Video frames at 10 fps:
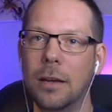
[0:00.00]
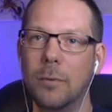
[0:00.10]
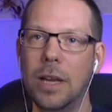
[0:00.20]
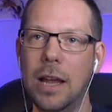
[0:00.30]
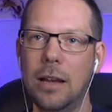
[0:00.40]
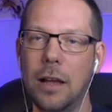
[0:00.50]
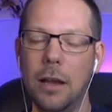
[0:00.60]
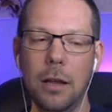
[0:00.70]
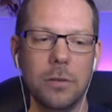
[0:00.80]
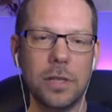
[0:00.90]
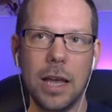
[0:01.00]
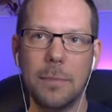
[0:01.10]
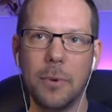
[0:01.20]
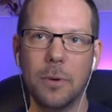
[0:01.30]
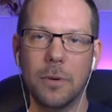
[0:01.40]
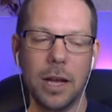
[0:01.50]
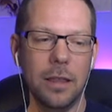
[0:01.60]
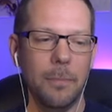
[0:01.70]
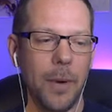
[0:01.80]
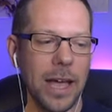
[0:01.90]
We need a loot table,
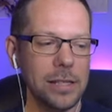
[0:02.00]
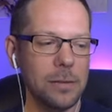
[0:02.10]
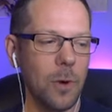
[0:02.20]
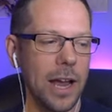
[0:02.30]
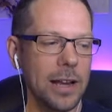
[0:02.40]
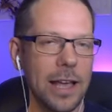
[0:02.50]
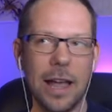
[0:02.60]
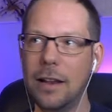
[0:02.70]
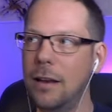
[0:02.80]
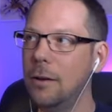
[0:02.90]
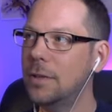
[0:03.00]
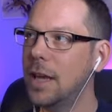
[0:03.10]
and the best way to get a loot